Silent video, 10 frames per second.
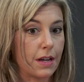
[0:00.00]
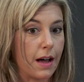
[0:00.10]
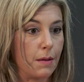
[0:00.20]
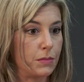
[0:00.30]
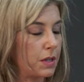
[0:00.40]

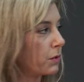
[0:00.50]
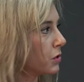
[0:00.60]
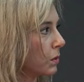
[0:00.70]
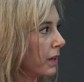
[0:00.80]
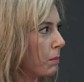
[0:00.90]
um, someone
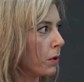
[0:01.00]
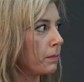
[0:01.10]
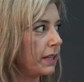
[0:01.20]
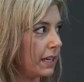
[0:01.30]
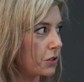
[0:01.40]
told me to pour
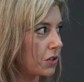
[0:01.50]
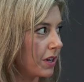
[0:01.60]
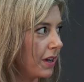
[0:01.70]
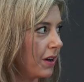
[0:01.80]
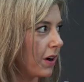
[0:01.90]
bleach
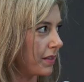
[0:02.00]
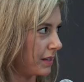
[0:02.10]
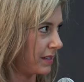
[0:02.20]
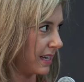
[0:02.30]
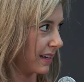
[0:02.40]
on the
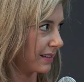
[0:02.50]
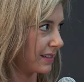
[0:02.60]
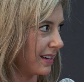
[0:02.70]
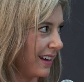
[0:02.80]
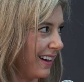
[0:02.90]

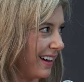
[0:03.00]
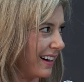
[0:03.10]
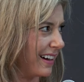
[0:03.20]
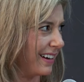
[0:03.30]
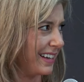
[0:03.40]
stings.
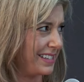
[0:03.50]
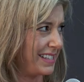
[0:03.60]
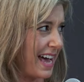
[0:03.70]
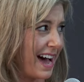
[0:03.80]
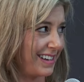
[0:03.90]
Uh, is
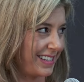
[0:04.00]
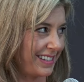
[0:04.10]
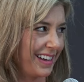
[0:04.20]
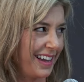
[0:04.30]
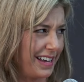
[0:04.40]
that
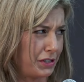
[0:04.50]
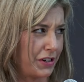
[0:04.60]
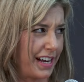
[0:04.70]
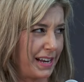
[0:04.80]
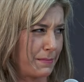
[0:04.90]
is
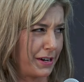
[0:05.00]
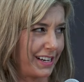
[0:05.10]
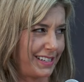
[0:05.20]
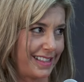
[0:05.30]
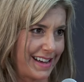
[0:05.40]
there any
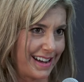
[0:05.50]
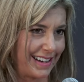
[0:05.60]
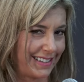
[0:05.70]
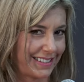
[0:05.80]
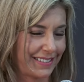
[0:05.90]
merit to that?